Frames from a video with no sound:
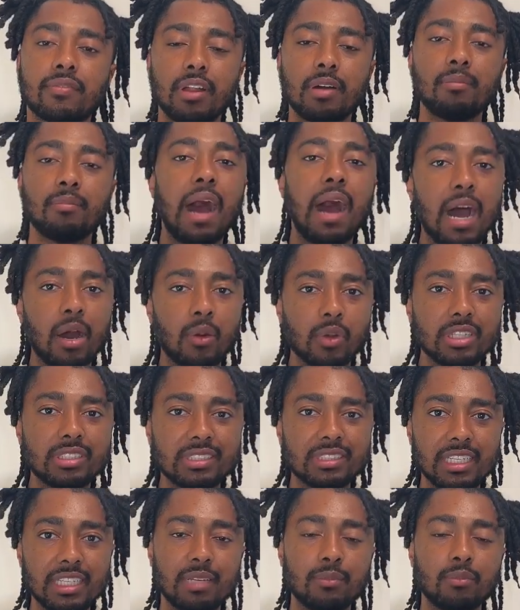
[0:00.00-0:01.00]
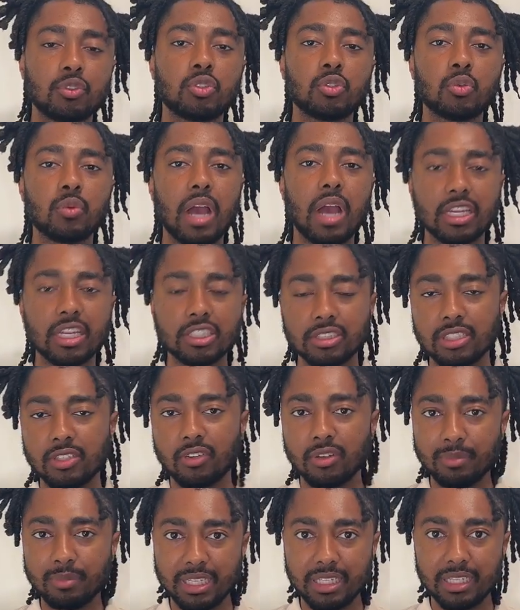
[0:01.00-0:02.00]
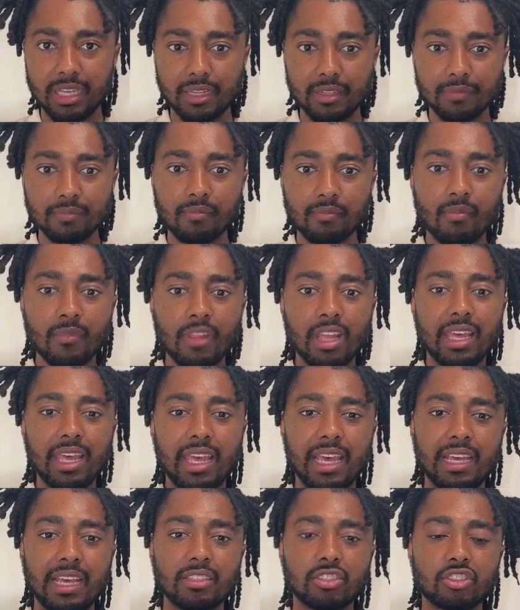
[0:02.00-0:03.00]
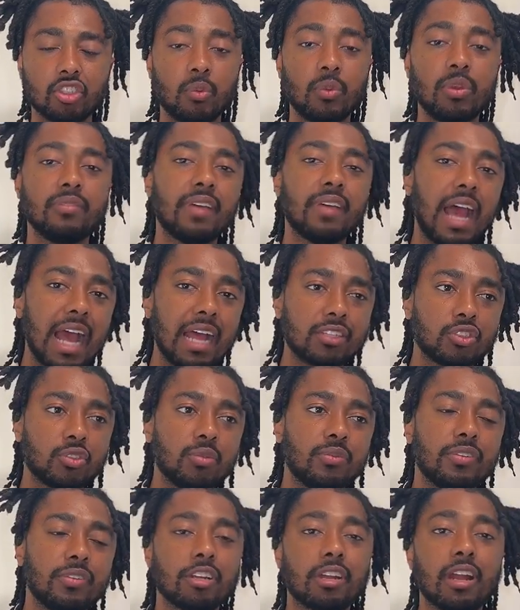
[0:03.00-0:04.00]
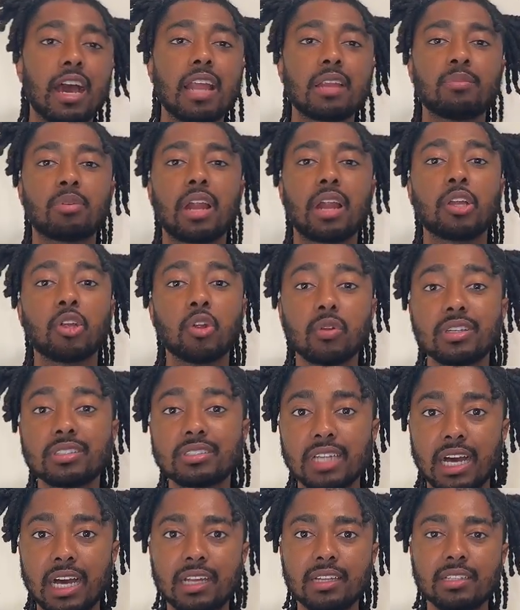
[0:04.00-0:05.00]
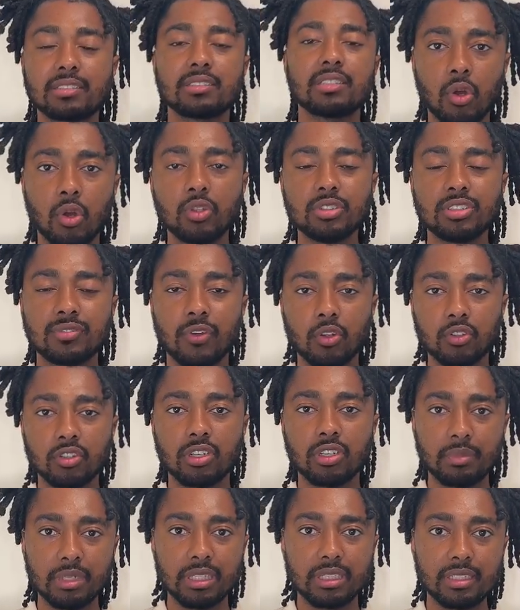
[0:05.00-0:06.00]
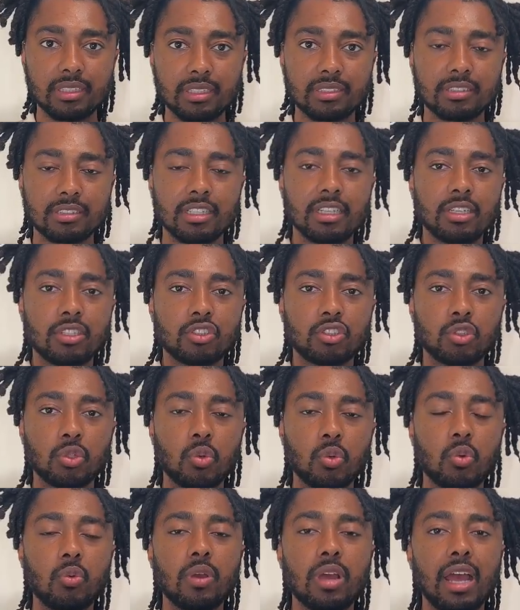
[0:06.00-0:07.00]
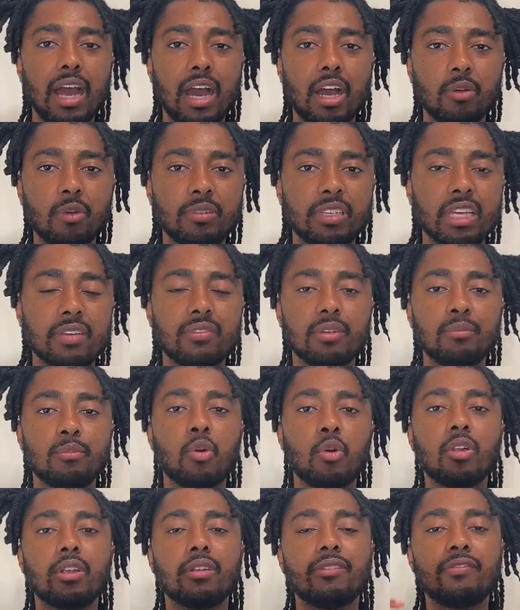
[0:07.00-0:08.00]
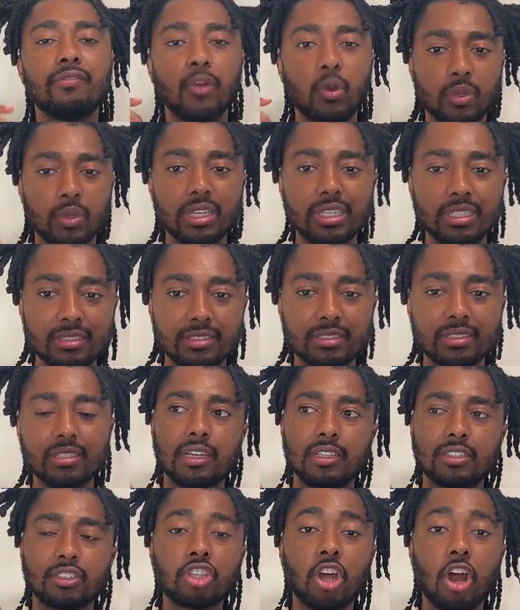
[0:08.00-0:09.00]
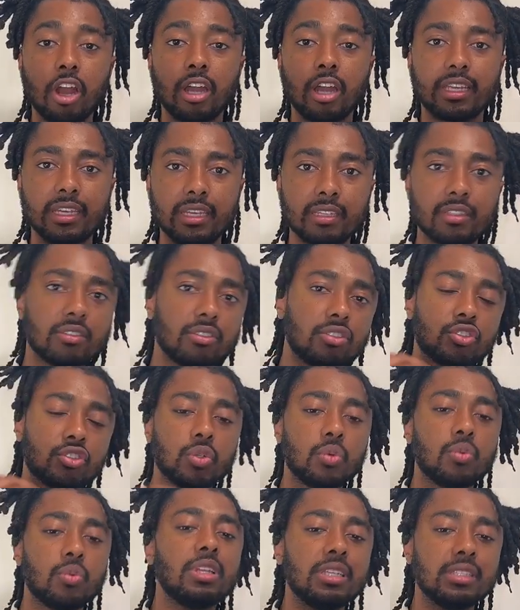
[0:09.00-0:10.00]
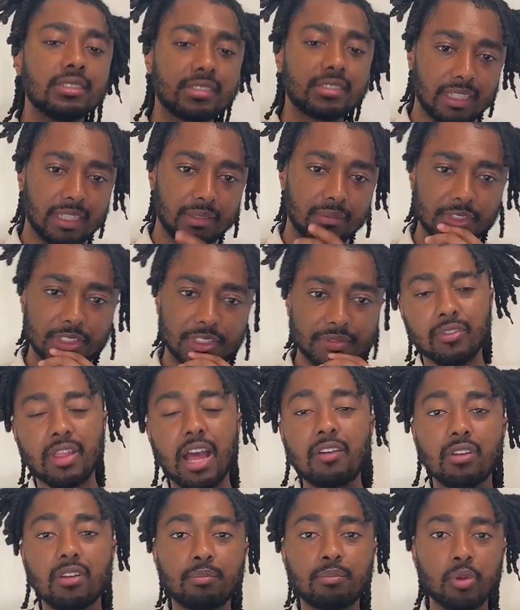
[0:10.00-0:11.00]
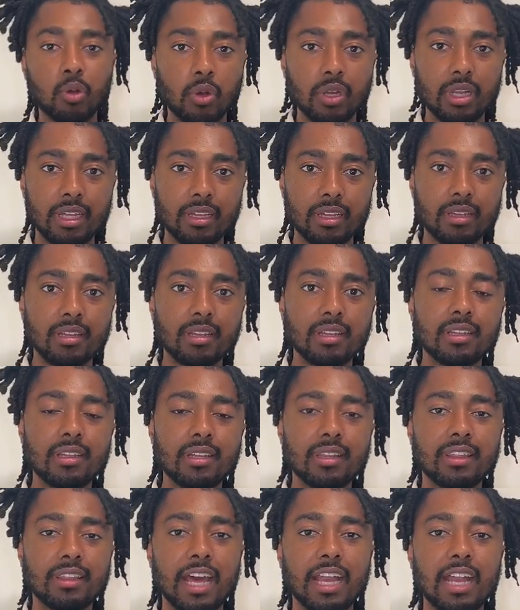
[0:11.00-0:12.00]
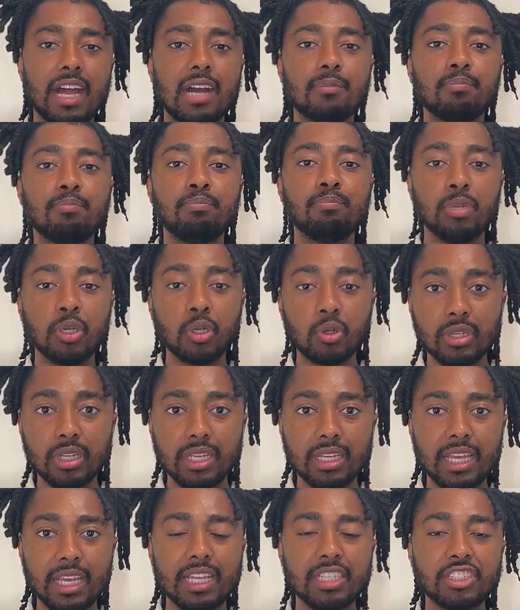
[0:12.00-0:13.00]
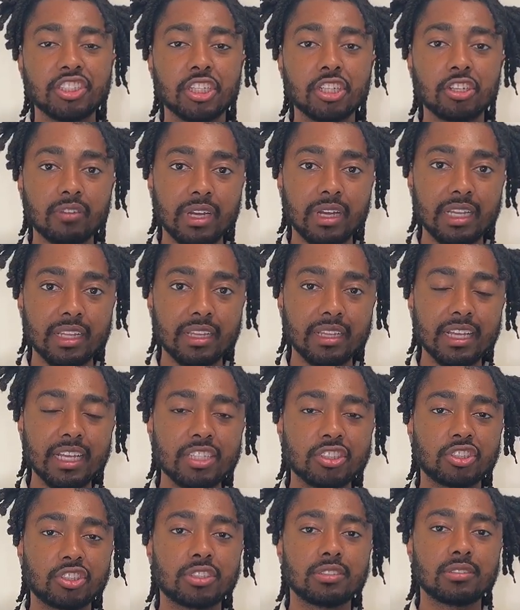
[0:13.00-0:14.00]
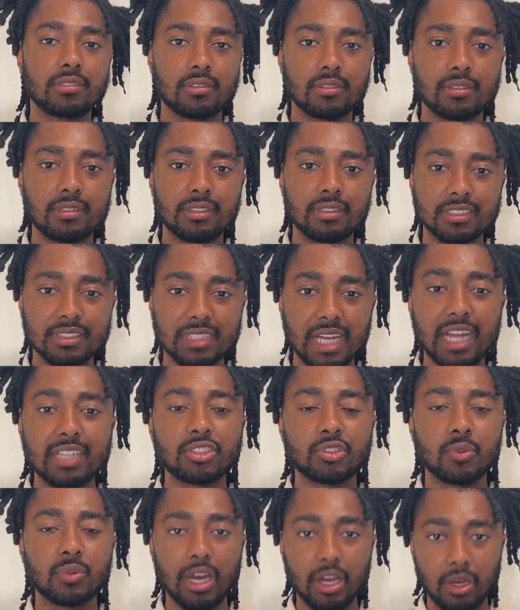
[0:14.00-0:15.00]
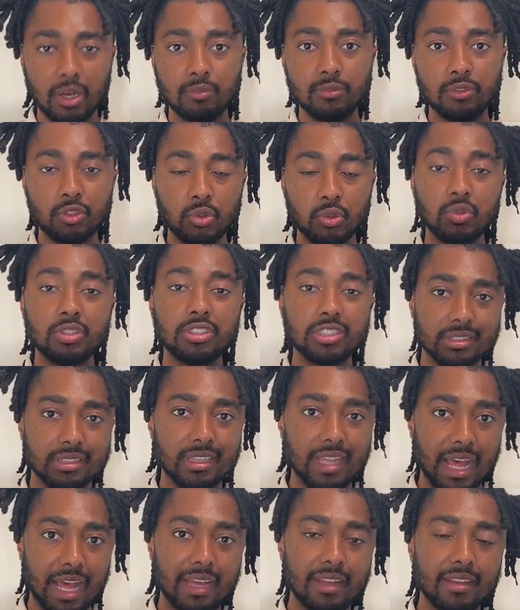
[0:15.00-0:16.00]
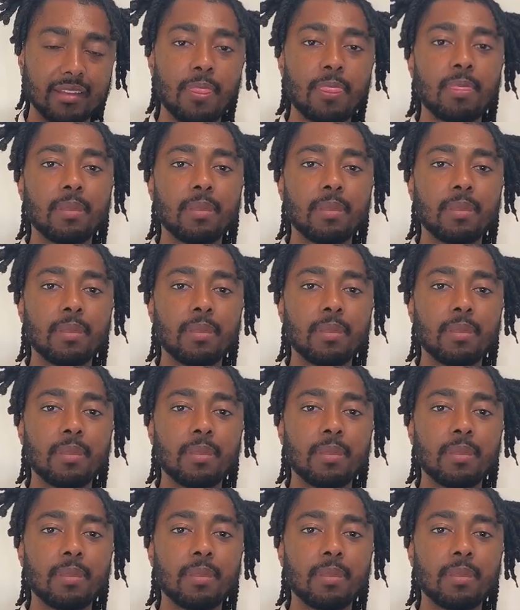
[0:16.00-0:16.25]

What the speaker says: from our team to actually remediate. And so we've had to figure out how to prioritize those vulnerabilities to help give a more focused target to these teams. Some of that reporting that I'm building and generating is designed to help do just that.